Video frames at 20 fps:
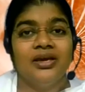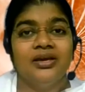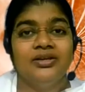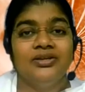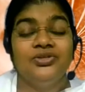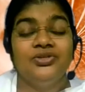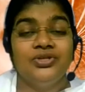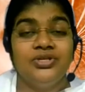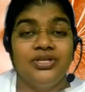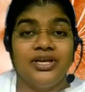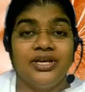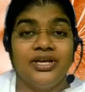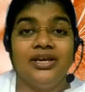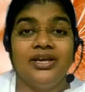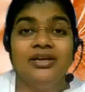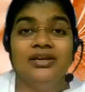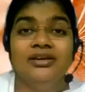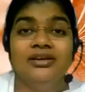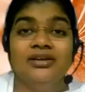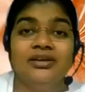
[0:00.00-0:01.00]
Today,
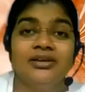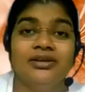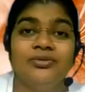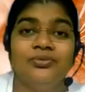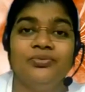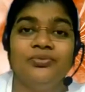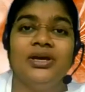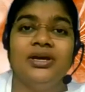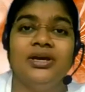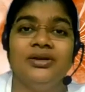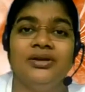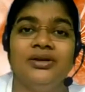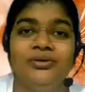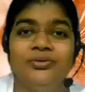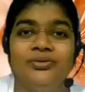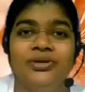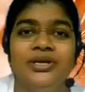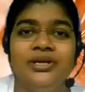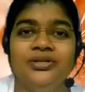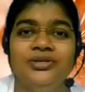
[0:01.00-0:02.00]
we are
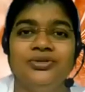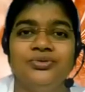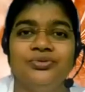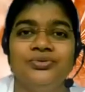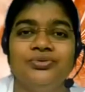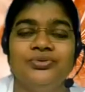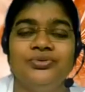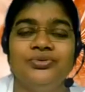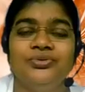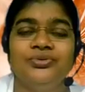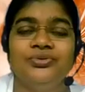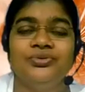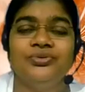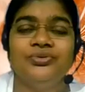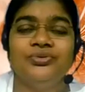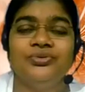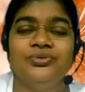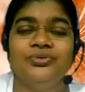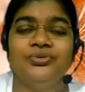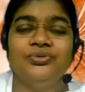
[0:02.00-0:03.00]
going to talk
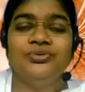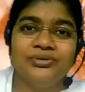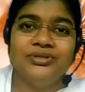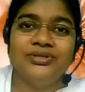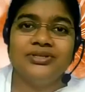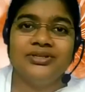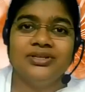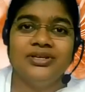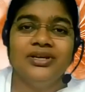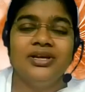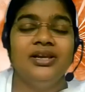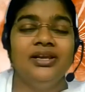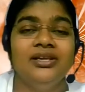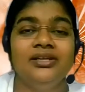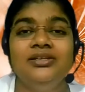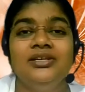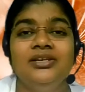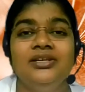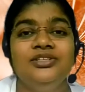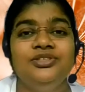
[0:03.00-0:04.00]
about little
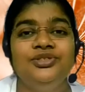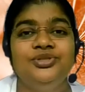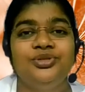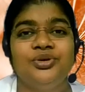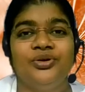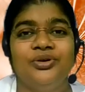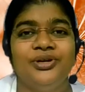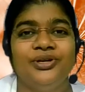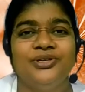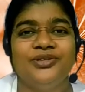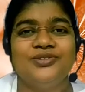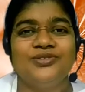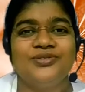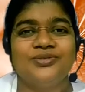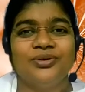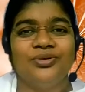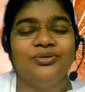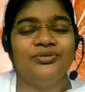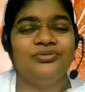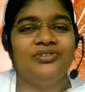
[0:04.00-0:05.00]
joys
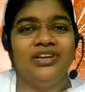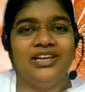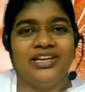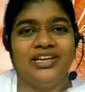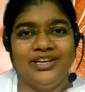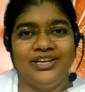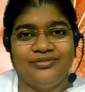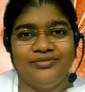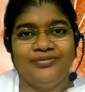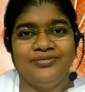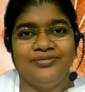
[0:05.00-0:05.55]
of life.